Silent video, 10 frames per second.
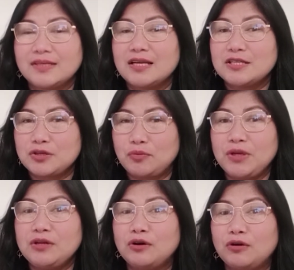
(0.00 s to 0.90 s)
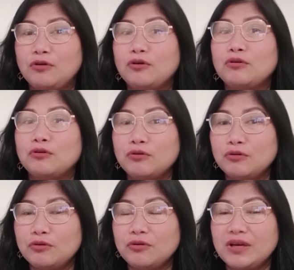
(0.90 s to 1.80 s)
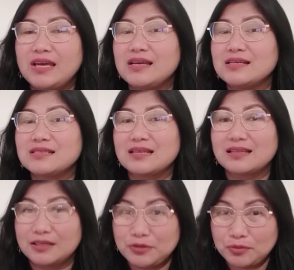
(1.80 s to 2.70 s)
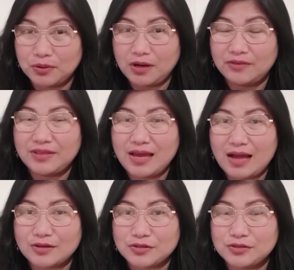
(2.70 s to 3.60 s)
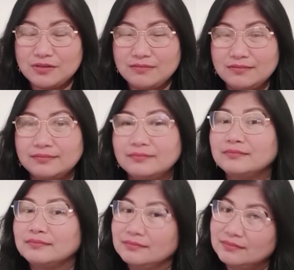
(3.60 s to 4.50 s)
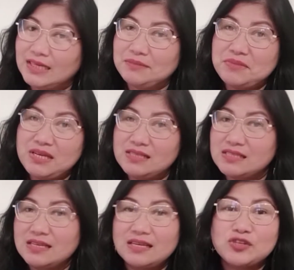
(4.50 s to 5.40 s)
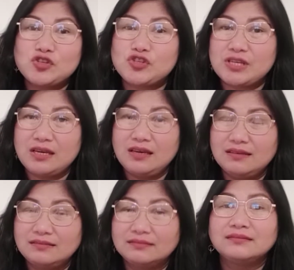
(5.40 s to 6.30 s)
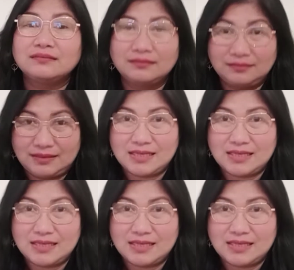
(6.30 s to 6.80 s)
So we know who is the doer of the action. That means she is